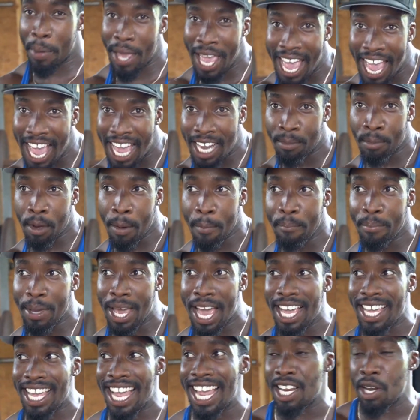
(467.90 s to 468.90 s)
pad on my
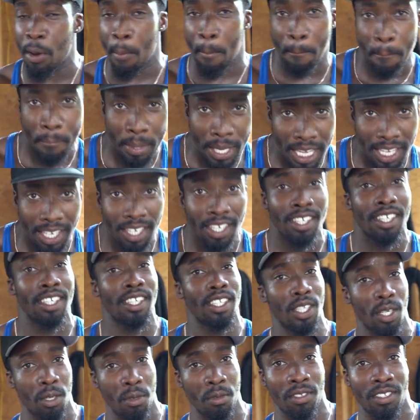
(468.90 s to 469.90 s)
back, I ain't no beat. You
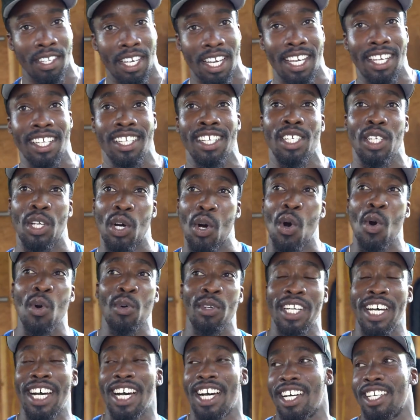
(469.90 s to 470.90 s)
know what I'm saying? The whole
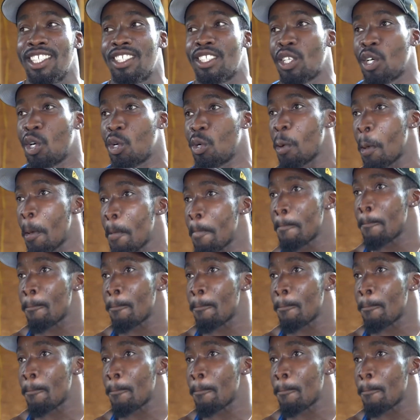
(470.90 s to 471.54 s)
nine. So,